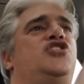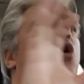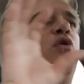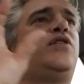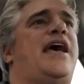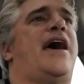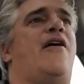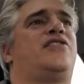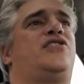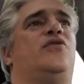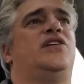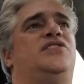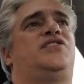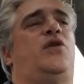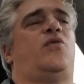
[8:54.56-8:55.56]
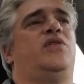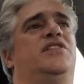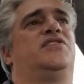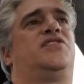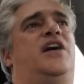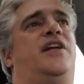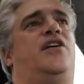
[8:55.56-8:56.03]
no characteristic with the
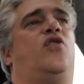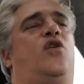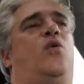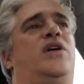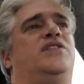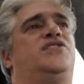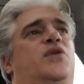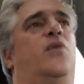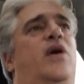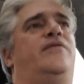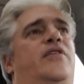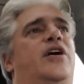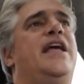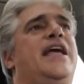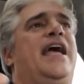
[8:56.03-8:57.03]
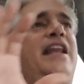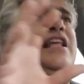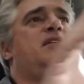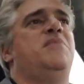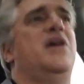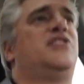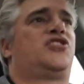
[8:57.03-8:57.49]
sun at all whatsoever. It
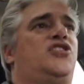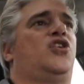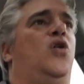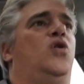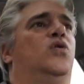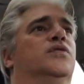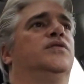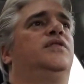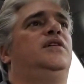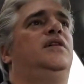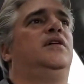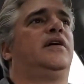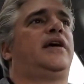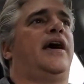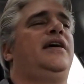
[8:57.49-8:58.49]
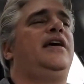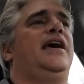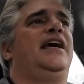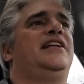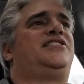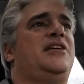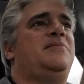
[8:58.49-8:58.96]
emits cold. Okay,
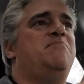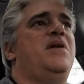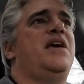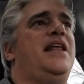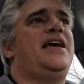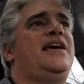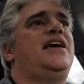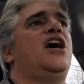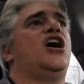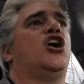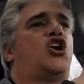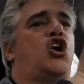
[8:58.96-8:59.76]
it's emitting